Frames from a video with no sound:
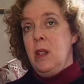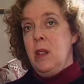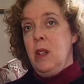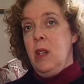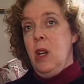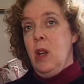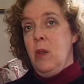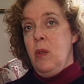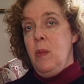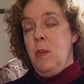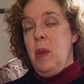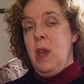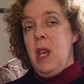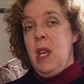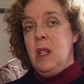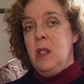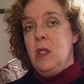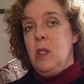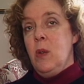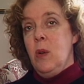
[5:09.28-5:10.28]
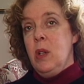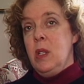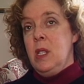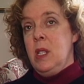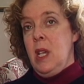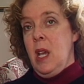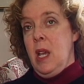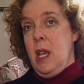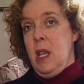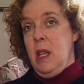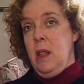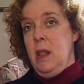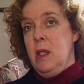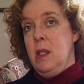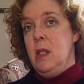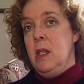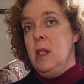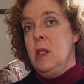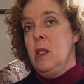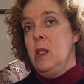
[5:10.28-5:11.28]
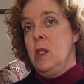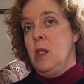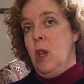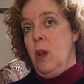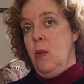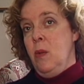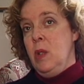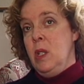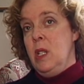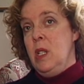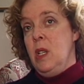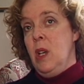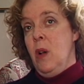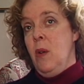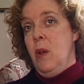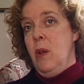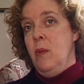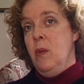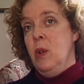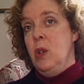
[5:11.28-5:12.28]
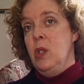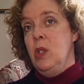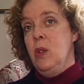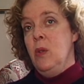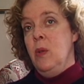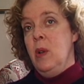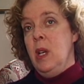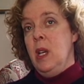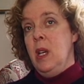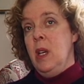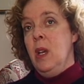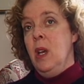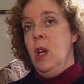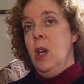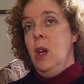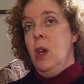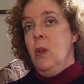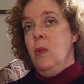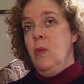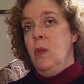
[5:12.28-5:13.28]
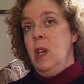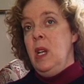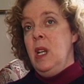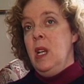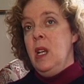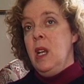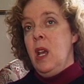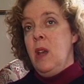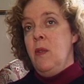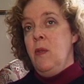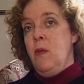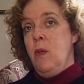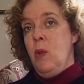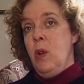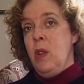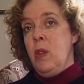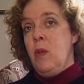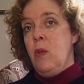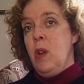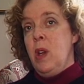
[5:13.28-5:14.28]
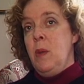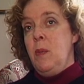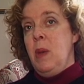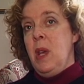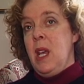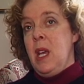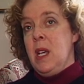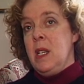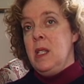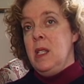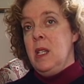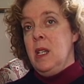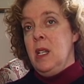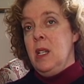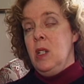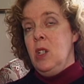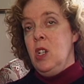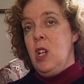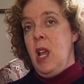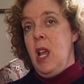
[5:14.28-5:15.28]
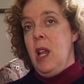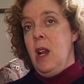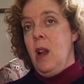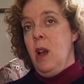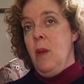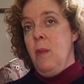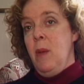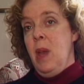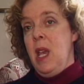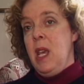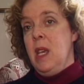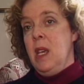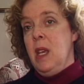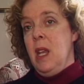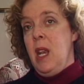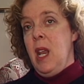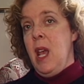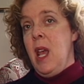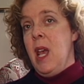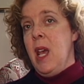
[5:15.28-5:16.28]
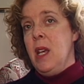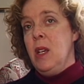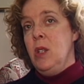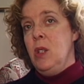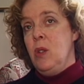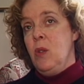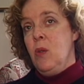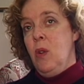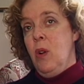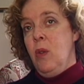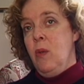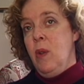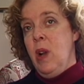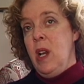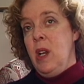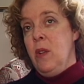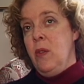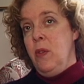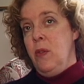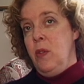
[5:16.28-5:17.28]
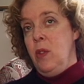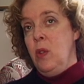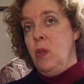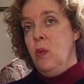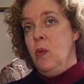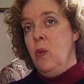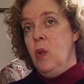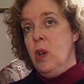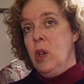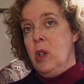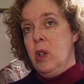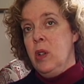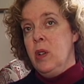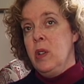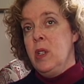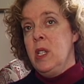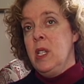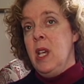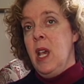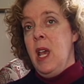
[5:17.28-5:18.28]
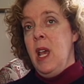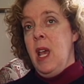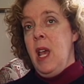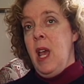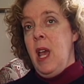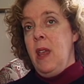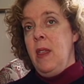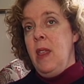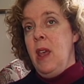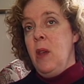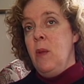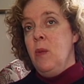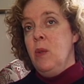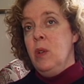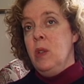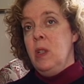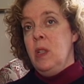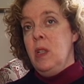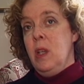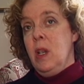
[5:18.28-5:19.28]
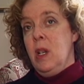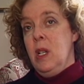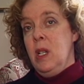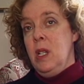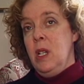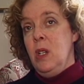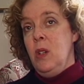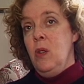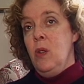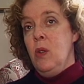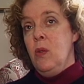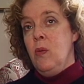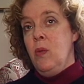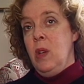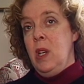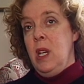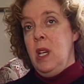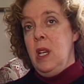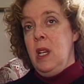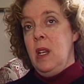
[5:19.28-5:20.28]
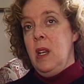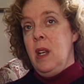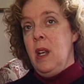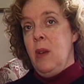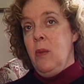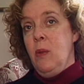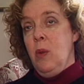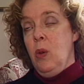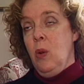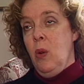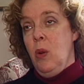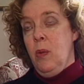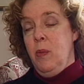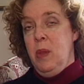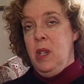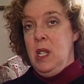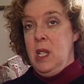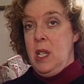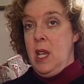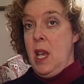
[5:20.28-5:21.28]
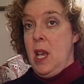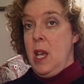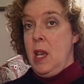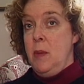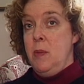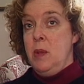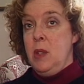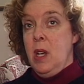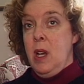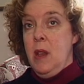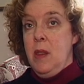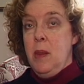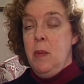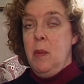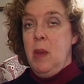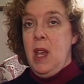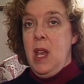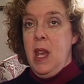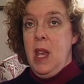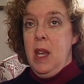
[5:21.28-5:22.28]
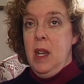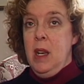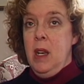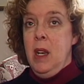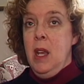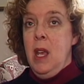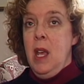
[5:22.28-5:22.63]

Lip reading: the pen. So I'll say, this is so-and-so, and we're reading a 4th grade passage. And I'll make an X, or I'll write a few words, and they will continue to read. It will all be taped on the pen.